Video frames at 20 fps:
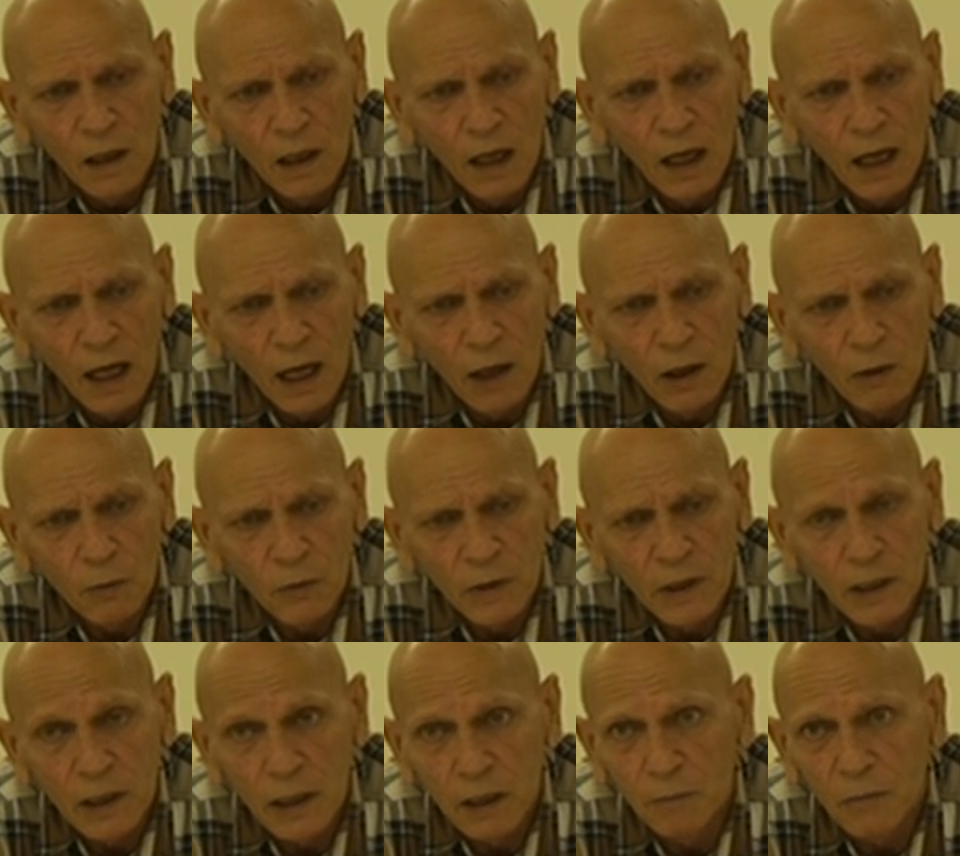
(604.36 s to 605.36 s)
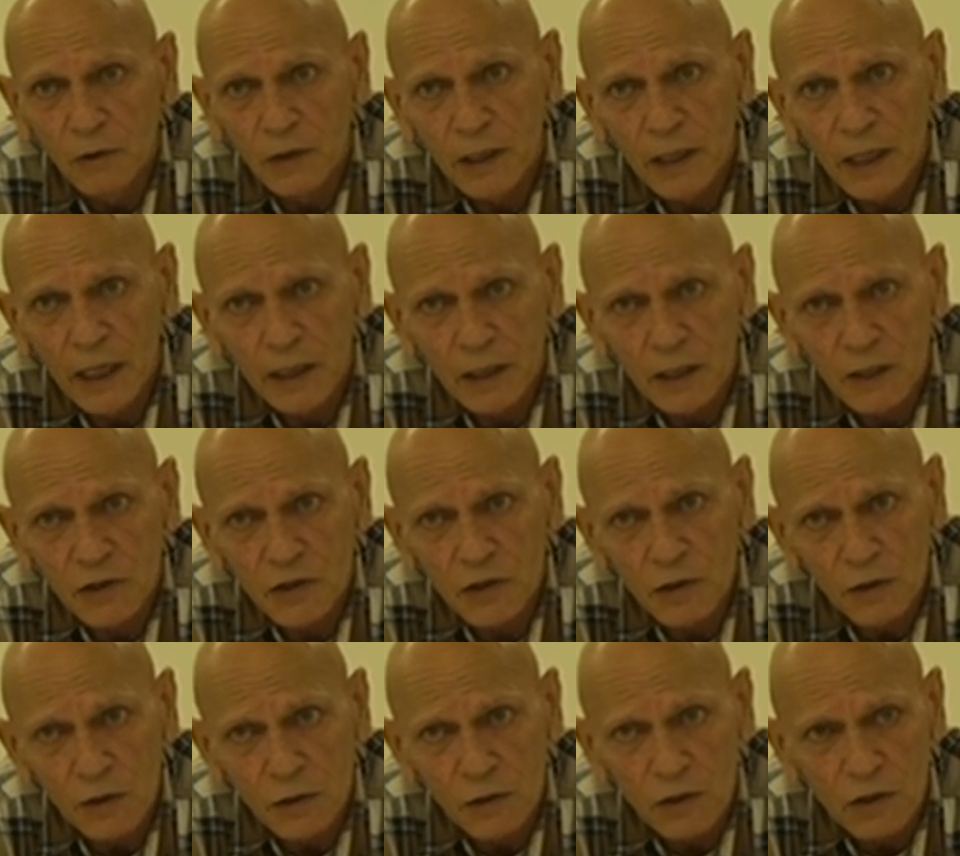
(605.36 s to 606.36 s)
When anybody had
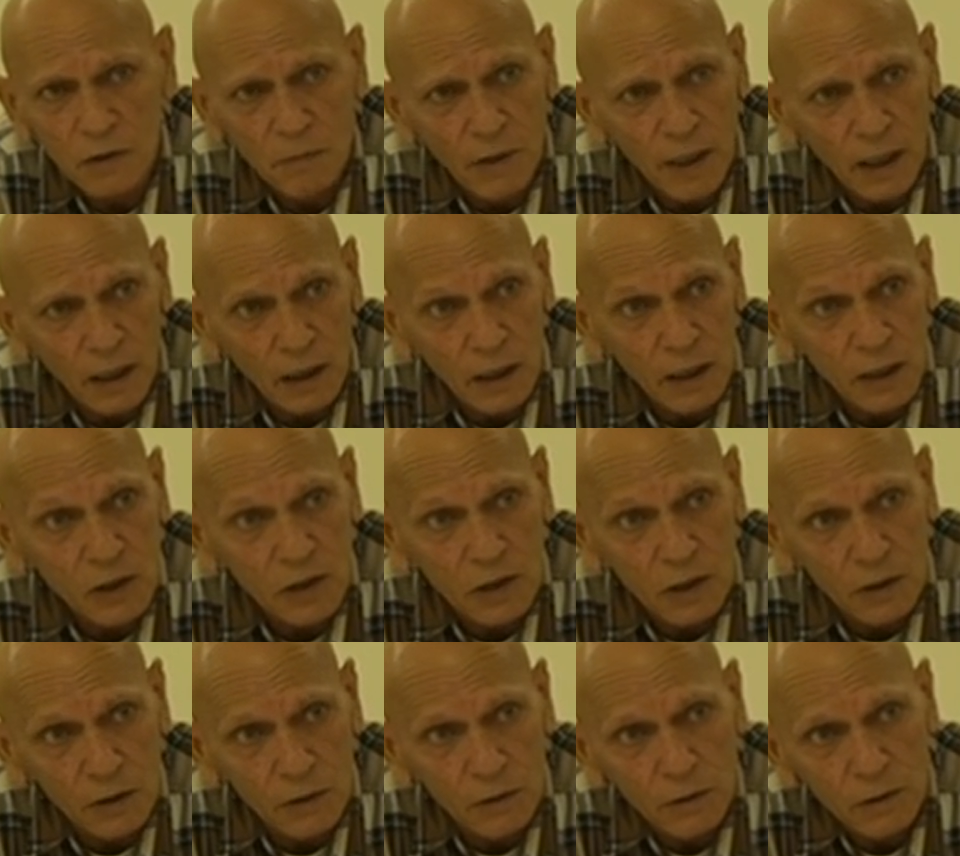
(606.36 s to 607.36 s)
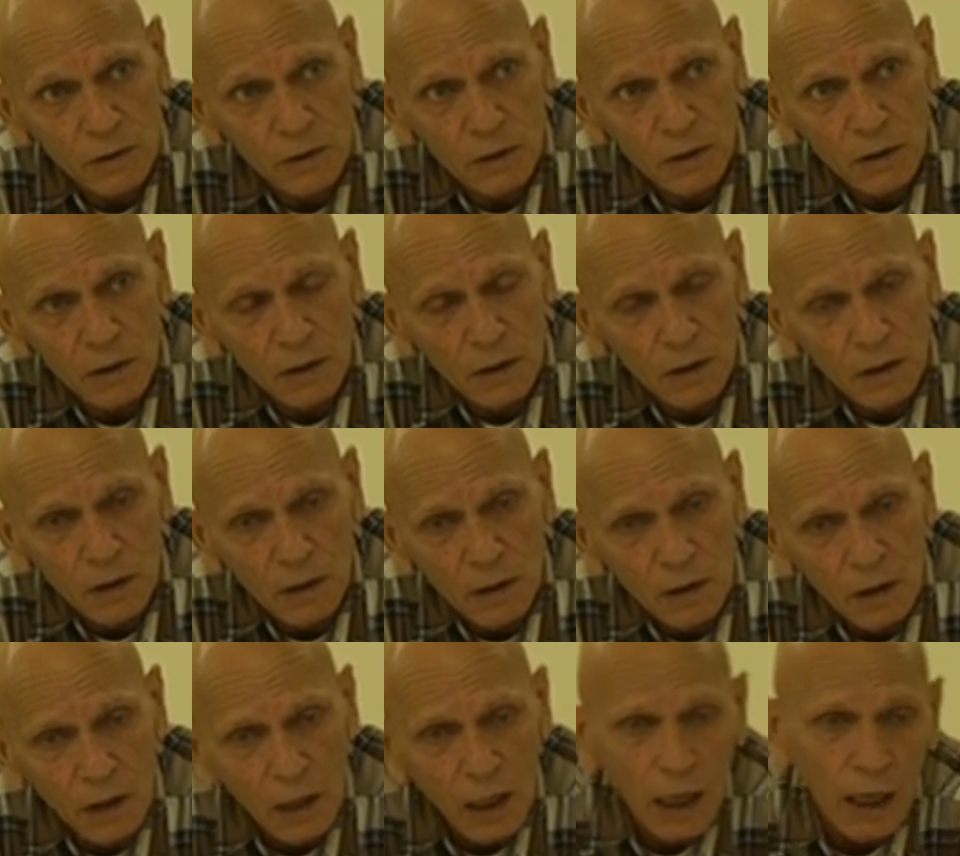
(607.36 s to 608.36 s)
concerns about an issue,
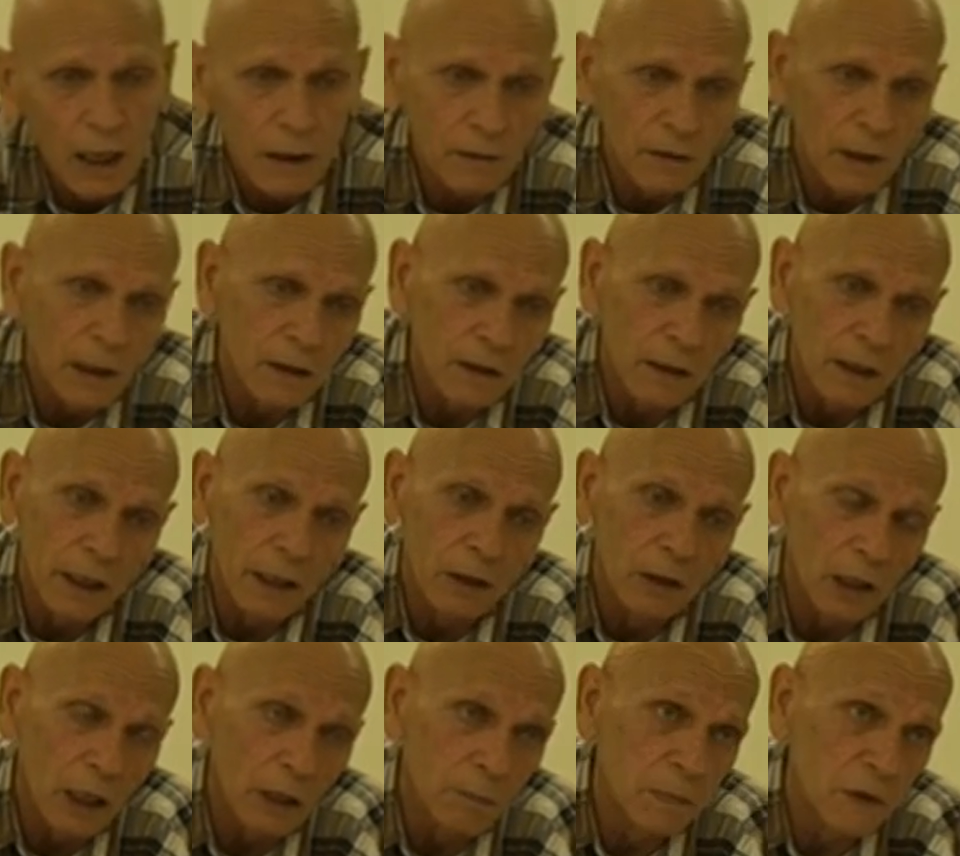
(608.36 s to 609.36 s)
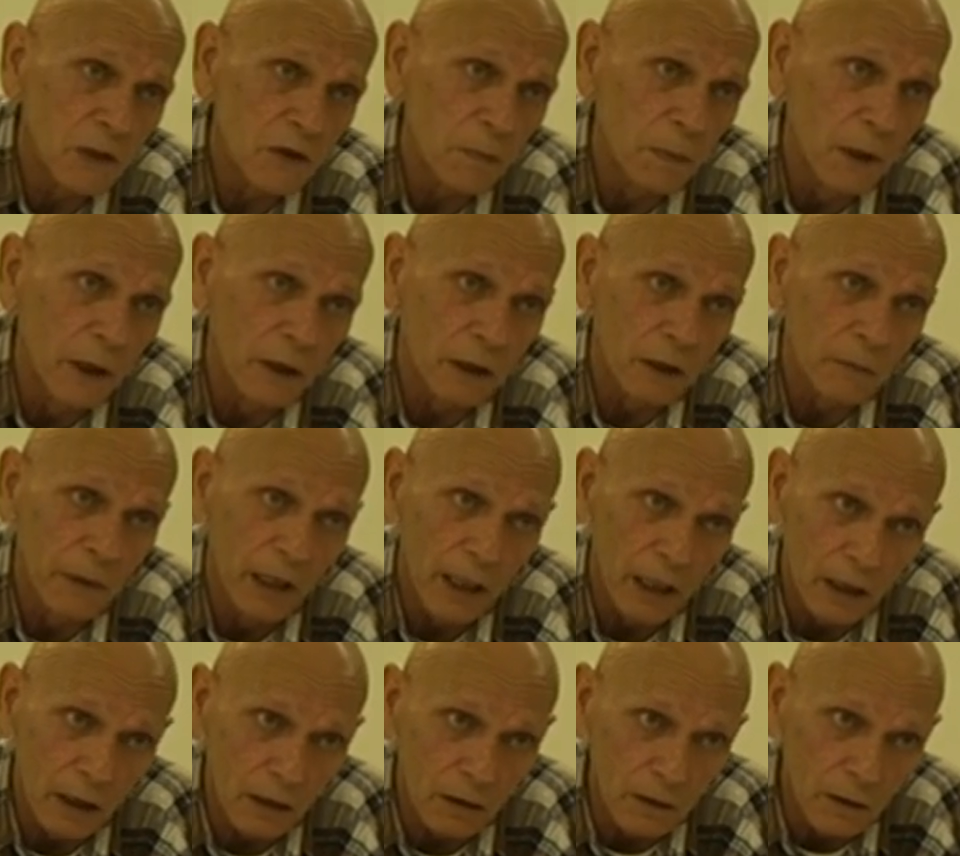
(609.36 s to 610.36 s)
they got up and spoke about
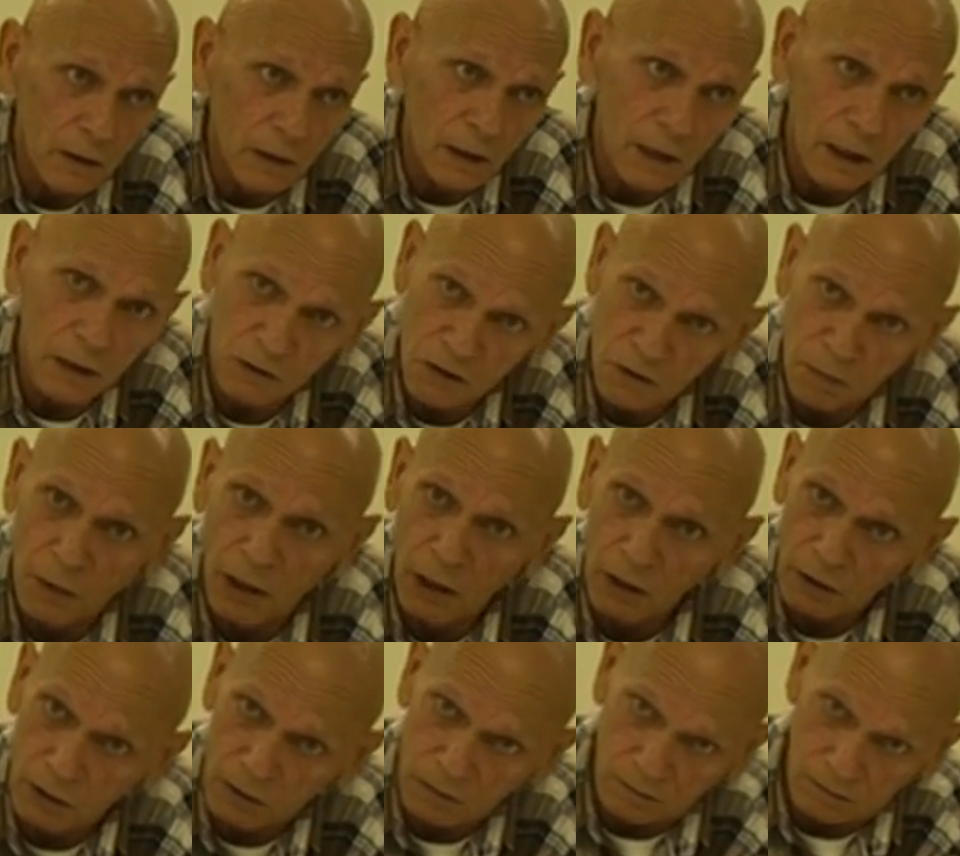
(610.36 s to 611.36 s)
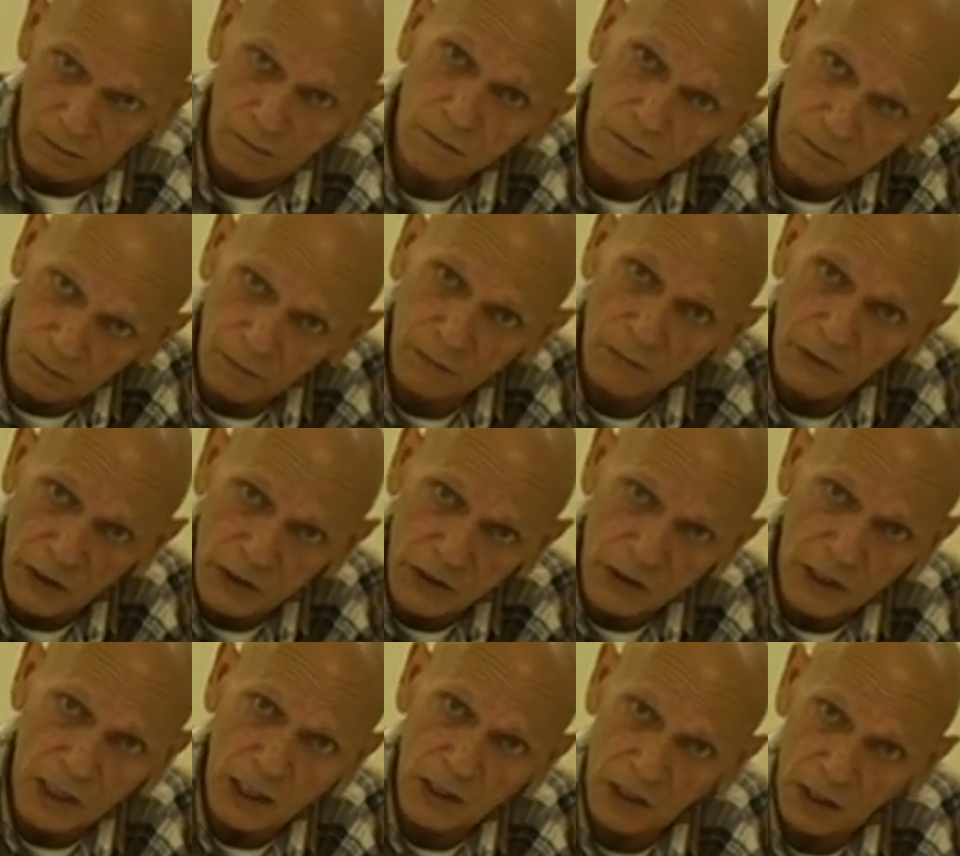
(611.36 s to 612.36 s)
it, and then the
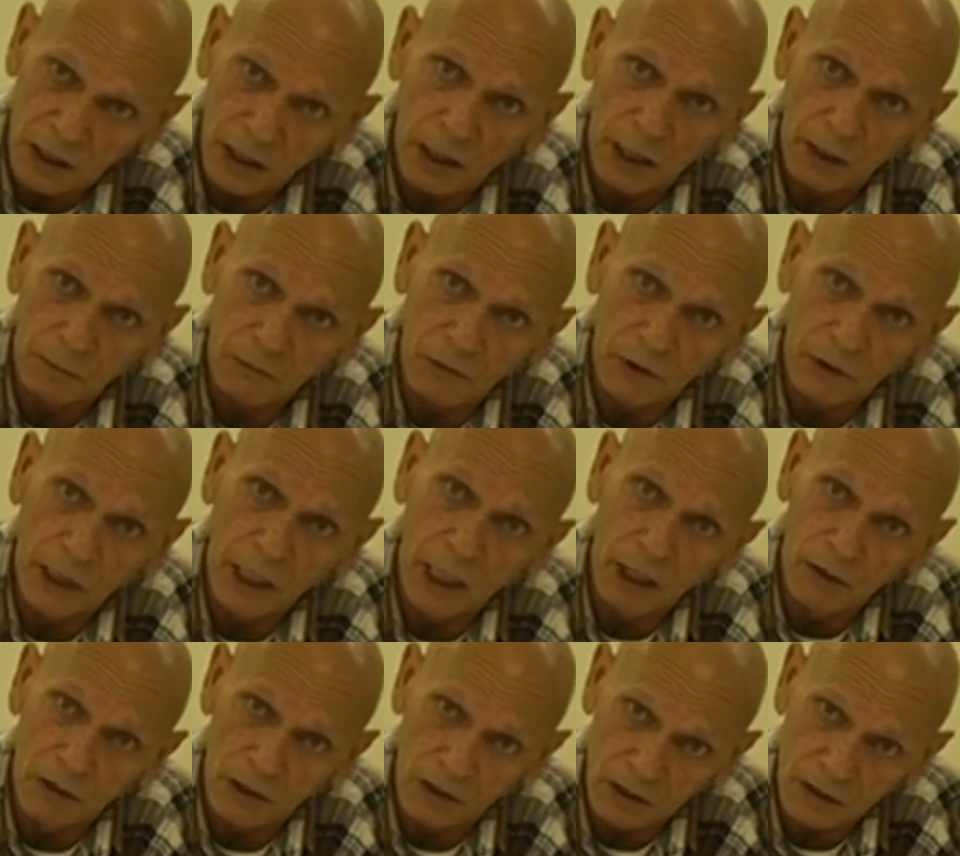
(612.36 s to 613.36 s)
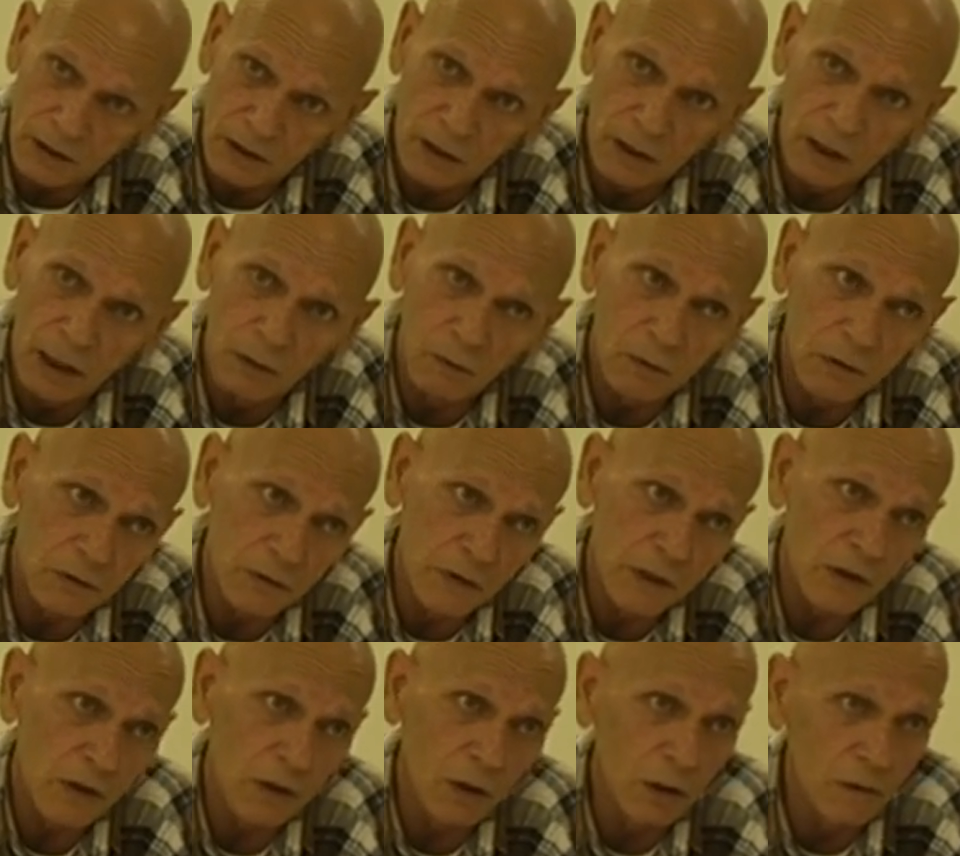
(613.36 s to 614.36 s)
discussion kept on going until that was
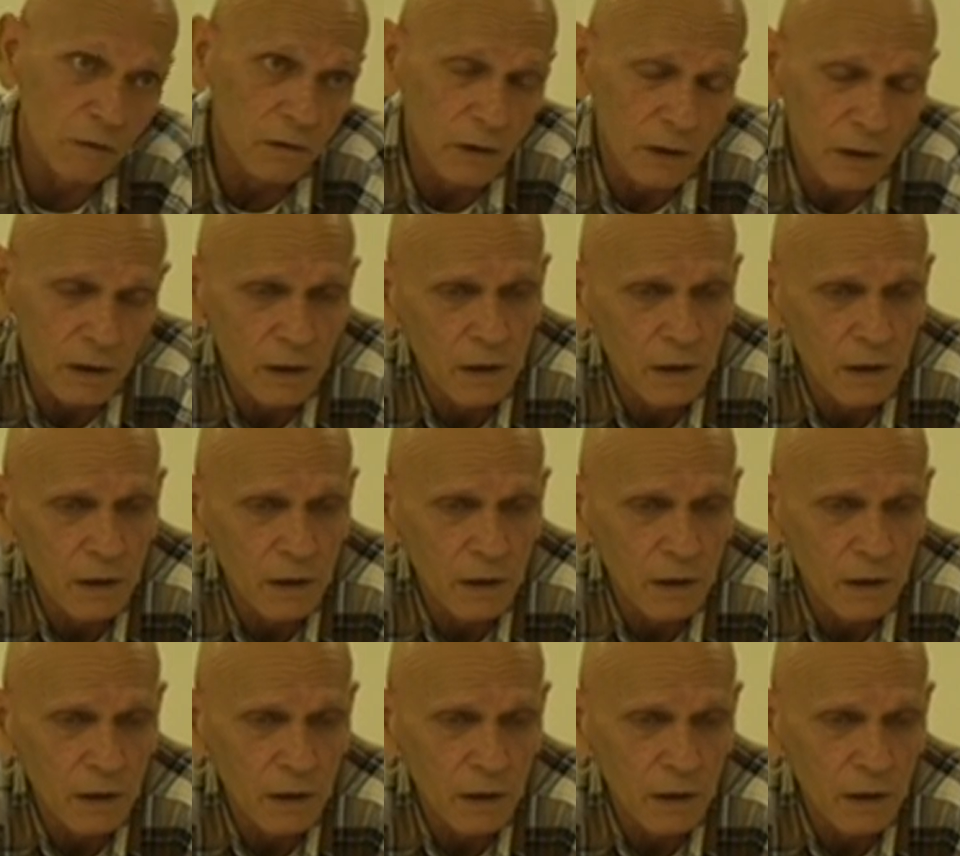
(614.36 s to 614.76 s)
resolved.